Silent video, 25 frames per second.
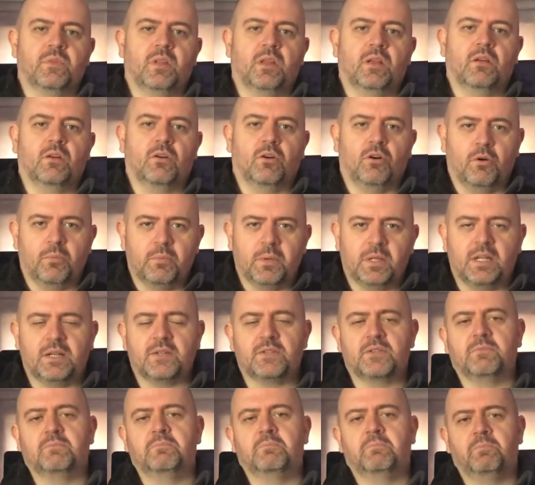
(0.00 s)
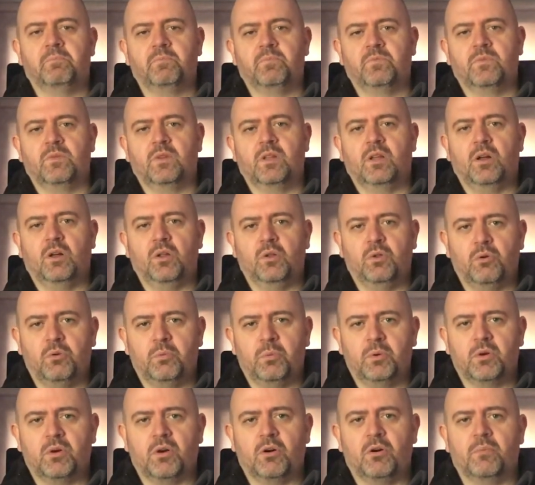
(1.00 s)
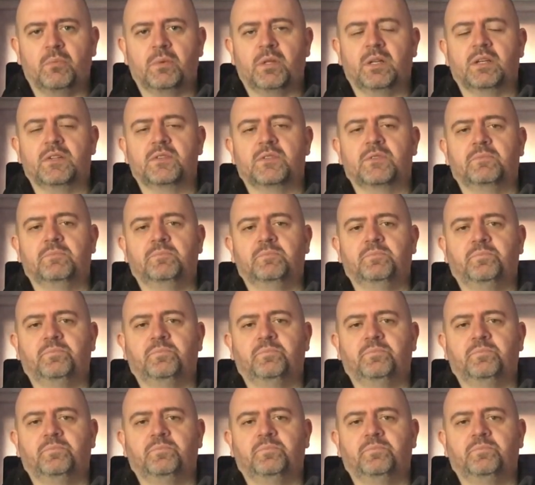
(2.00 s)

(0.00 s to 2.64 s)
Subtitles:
communism, global communism.